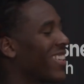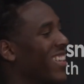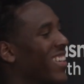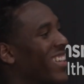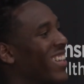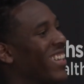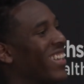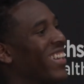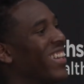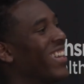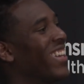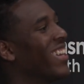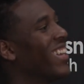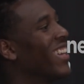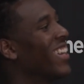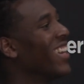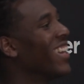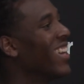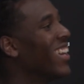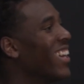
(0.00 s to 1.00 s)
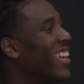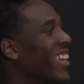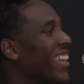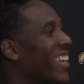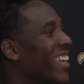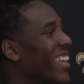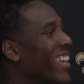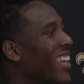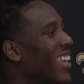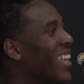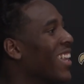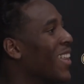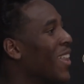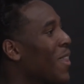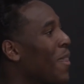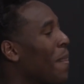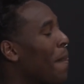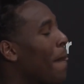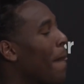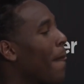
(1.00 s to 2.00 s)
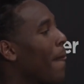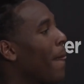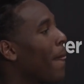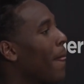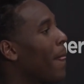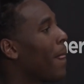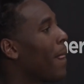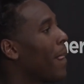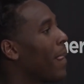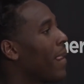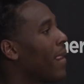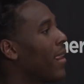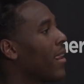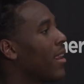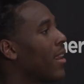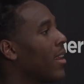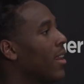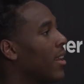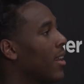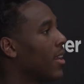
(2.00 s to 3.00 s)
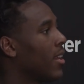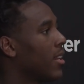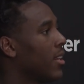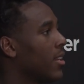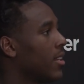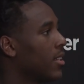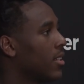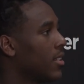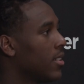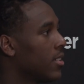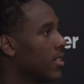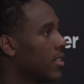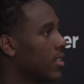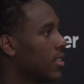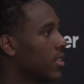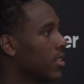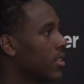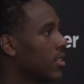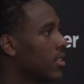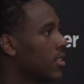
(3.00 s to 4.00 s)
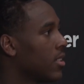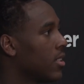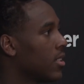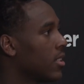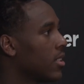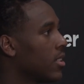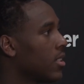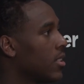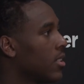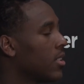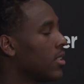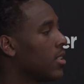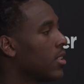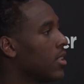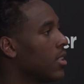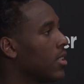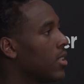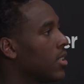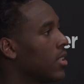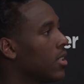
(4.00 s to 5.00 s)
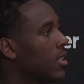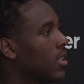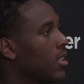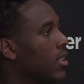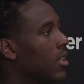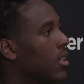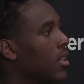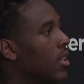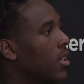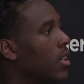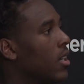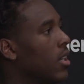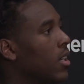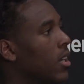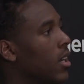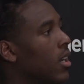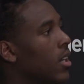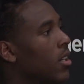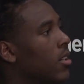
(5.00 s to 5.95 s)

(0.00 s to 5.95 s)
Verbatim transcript: My question: are you, installing in this portion of camp in just one position, or how are you doing it?